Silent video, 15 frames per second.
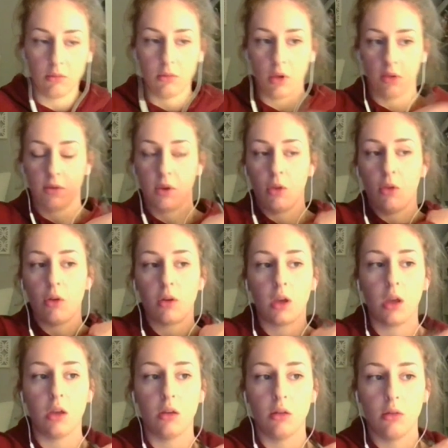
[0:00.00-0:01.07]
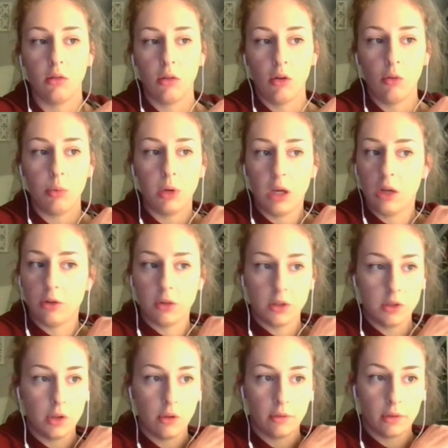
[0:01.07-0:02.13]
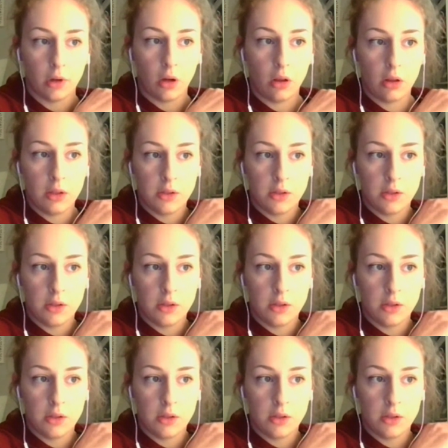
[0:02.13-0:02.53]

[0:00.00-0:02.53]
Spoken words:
if you look at open interest overall,